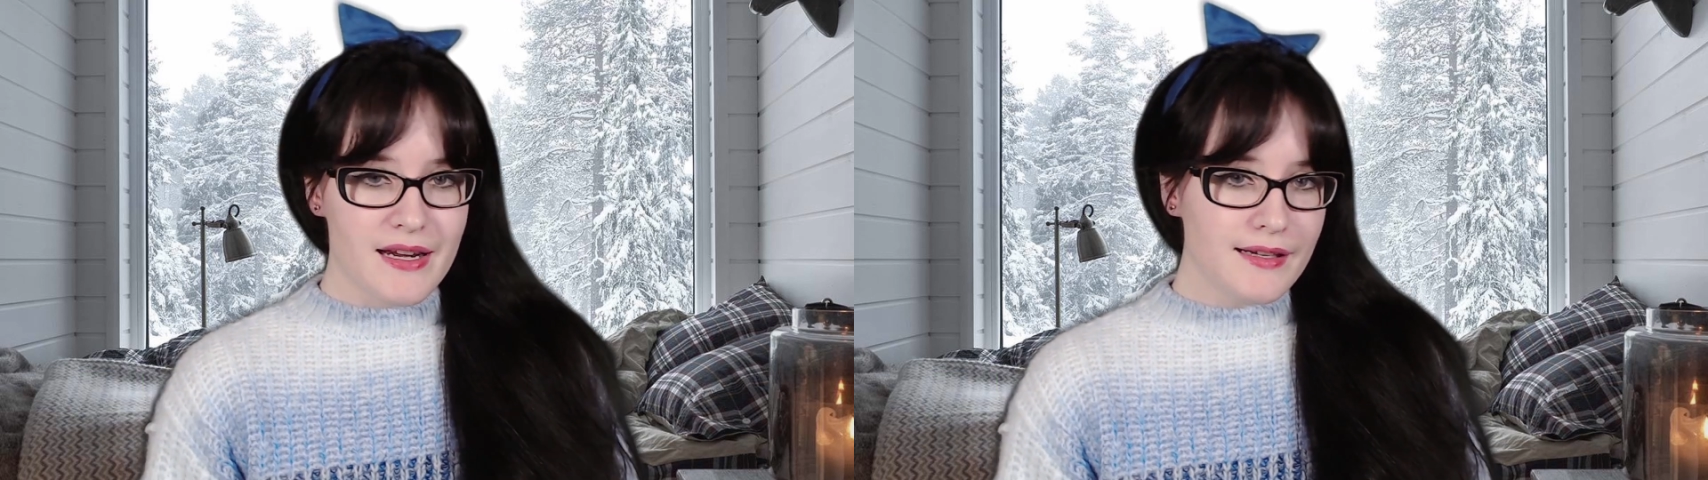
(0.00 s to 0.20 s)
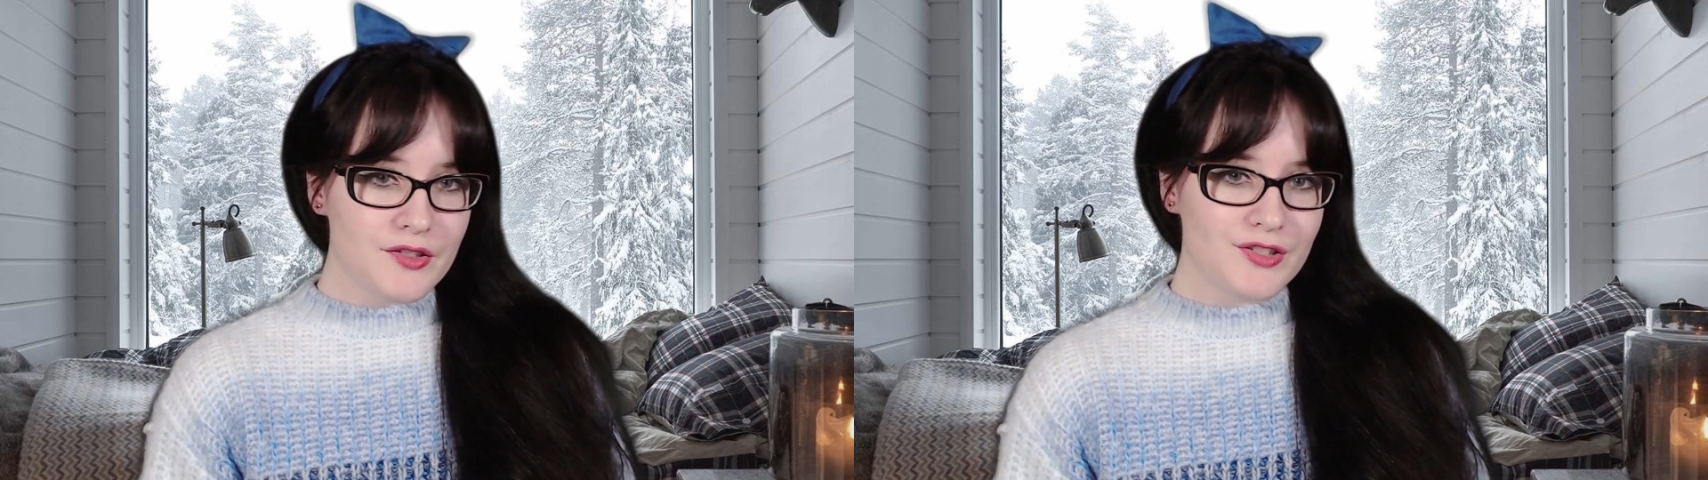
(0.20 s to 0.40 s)

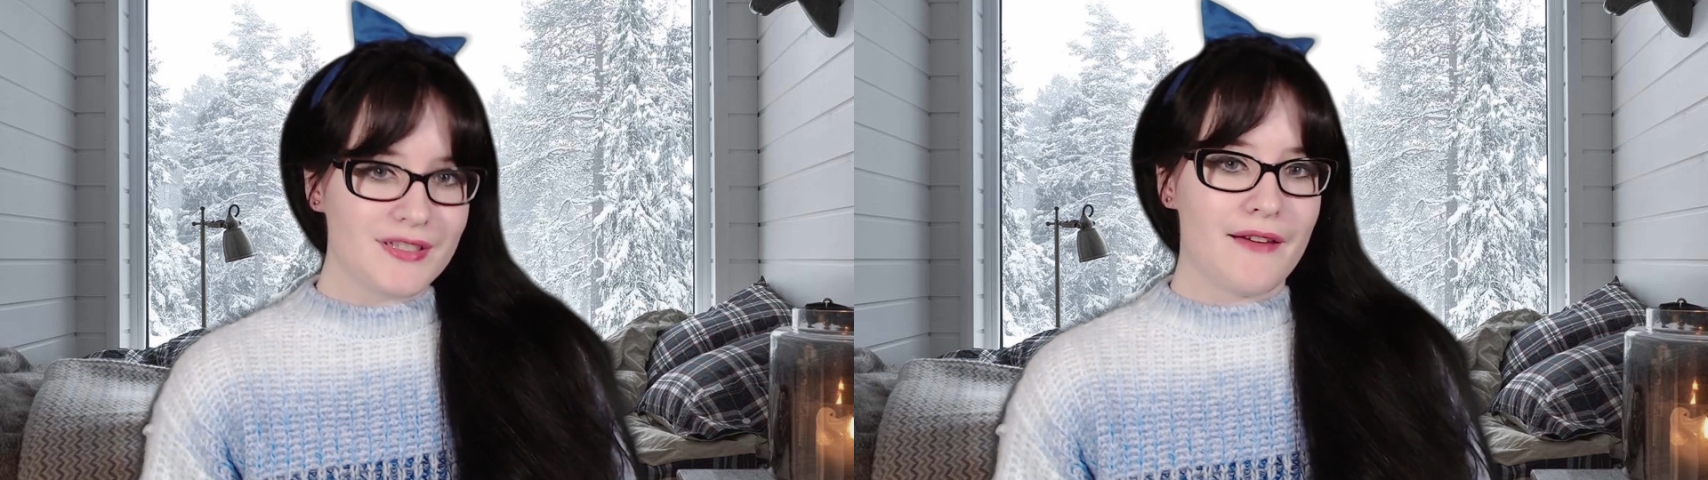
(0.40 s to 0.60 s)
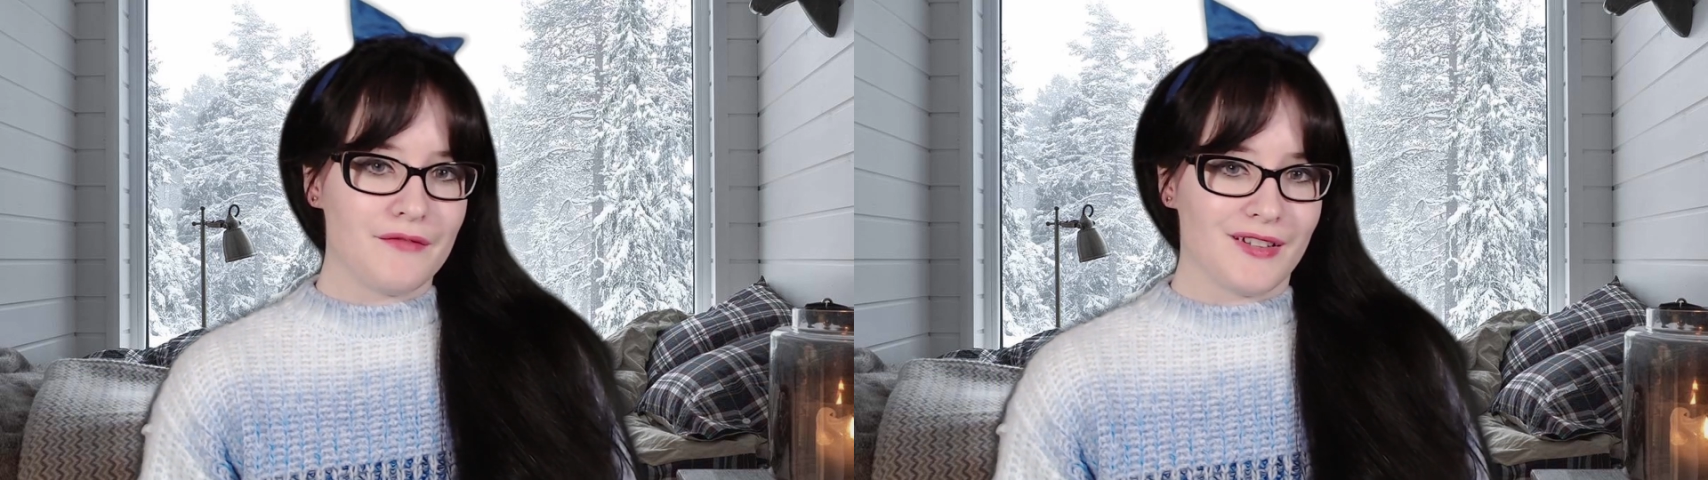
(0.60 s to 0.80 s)
each
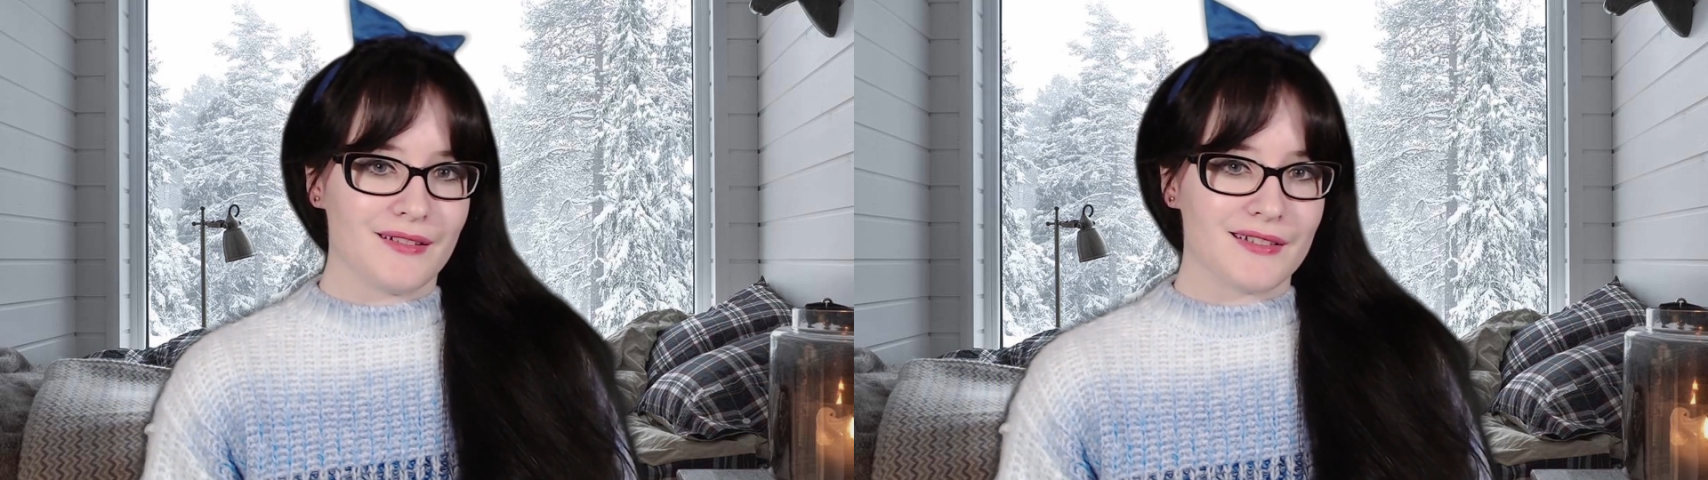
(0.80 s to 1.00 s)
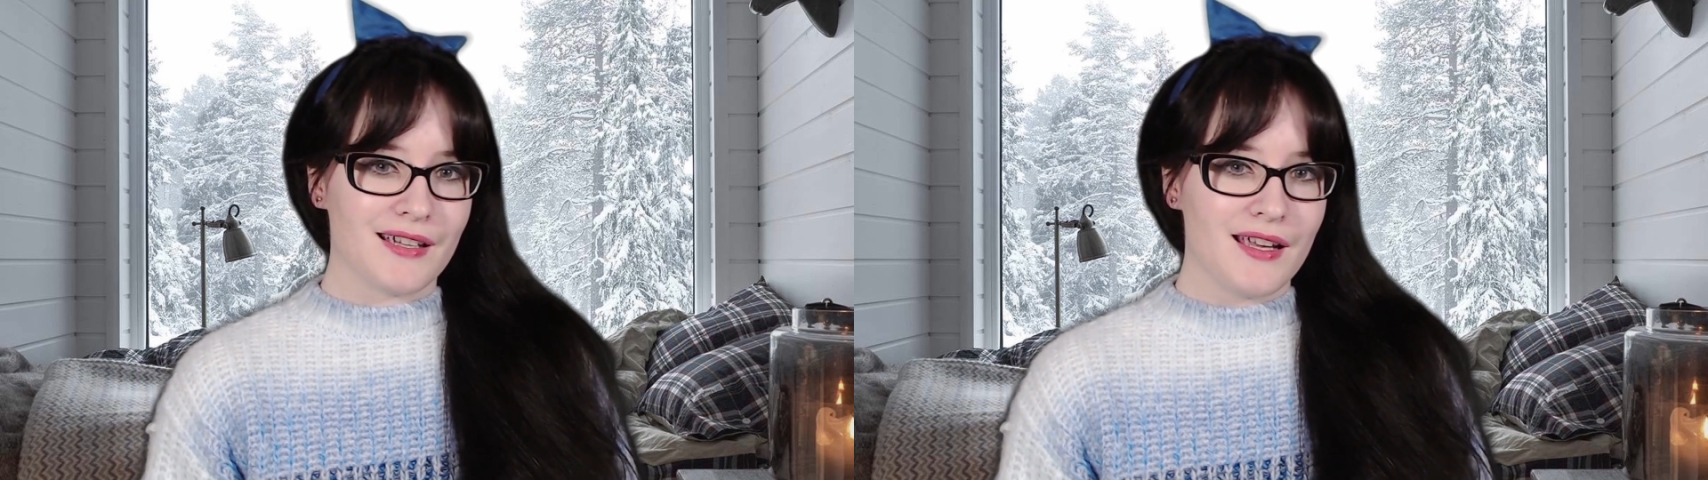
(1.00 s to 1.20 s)

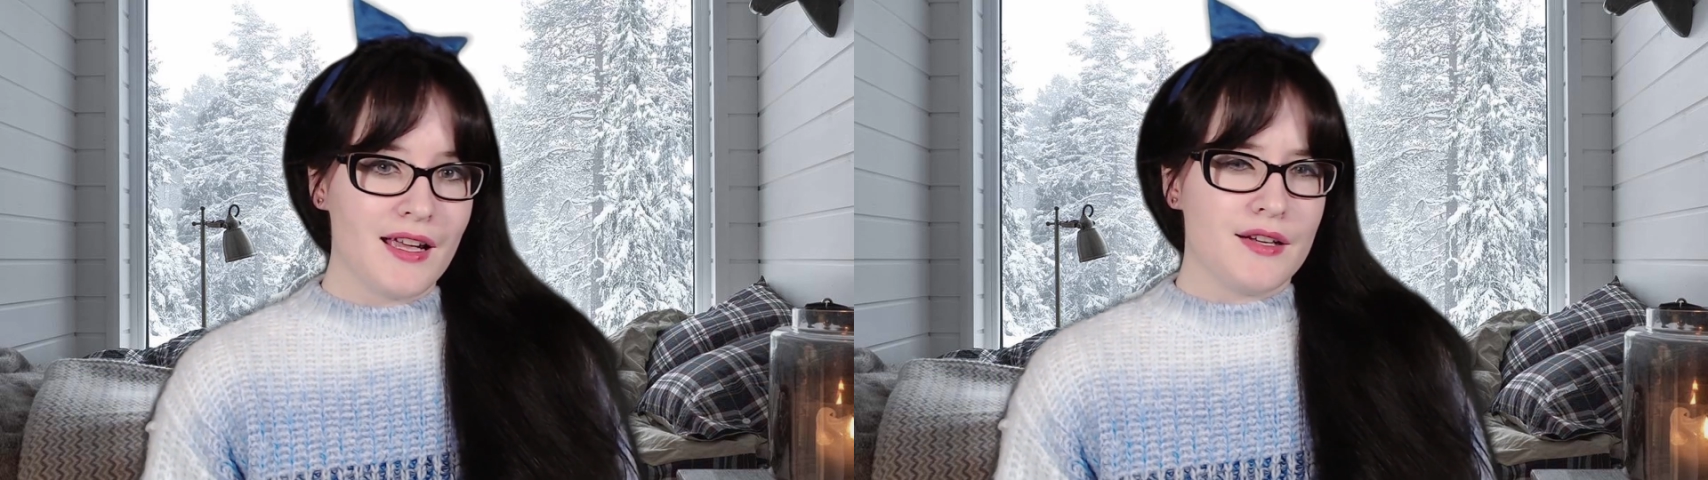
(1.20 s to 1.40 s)
devlog